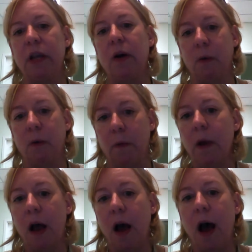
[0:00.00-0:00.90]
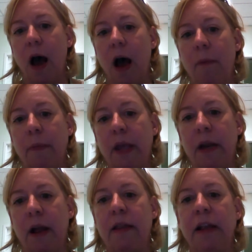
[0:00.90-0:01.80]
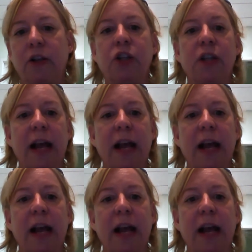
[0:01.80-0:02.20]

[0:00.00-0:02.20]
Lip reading: So and I think just